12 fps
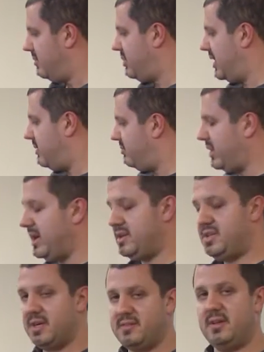But by
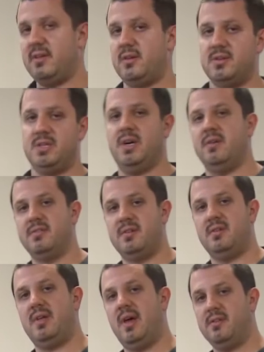adjusting those shelves,
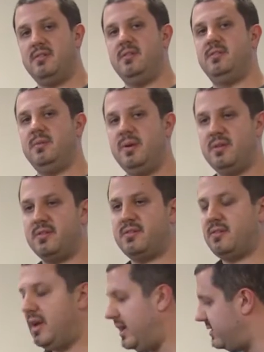it allows you to either
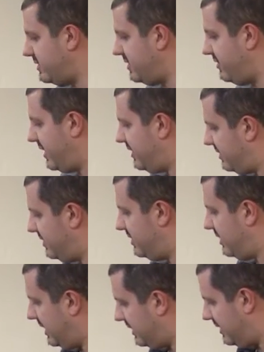slide your device in
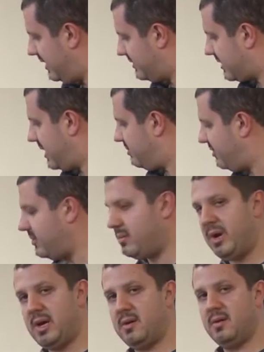a landscape
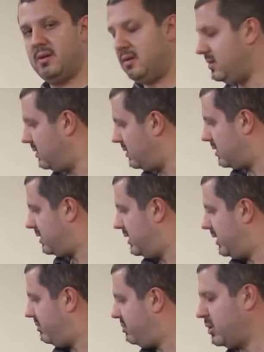format or
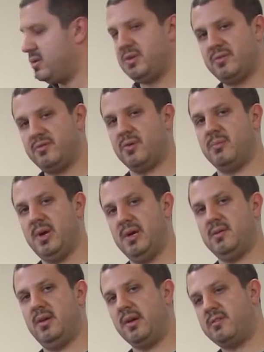in a portrait
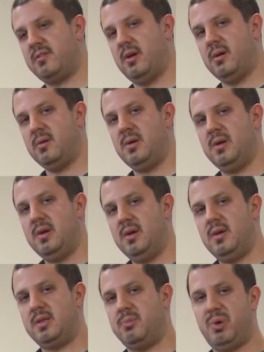format, like so,
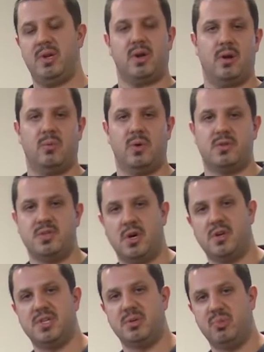depending on where the
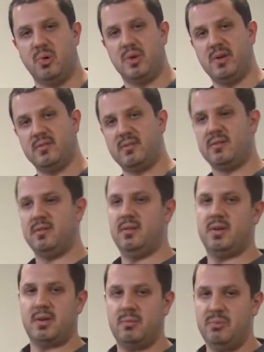charging port is.
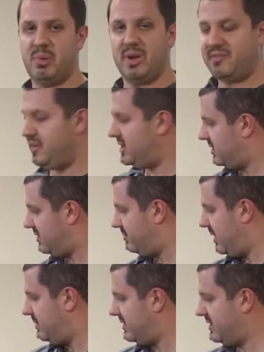It can be beneficial to
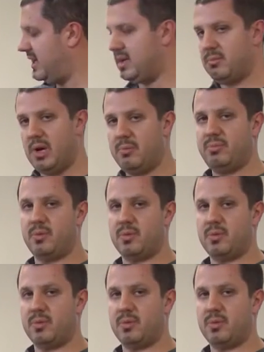maybe stand them up